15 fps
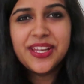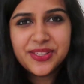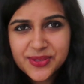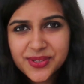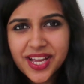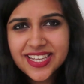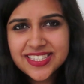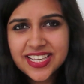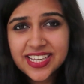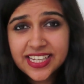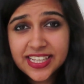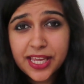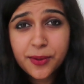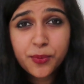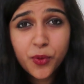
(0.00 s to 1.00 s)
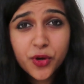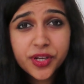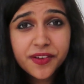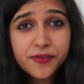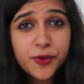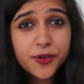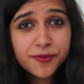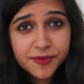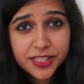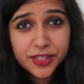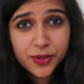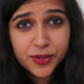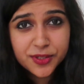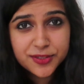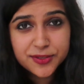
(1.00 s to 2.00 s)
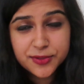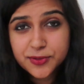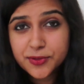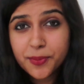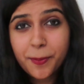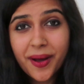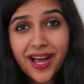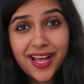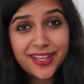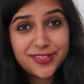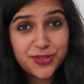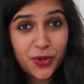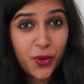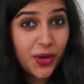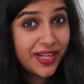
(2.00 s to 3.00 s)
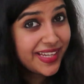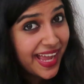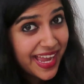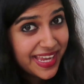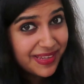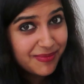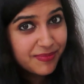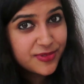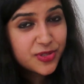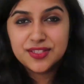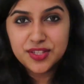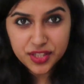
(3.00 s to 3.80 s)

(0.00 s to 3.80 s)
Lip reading: and you guys are gonna get more and more videos to pass your time.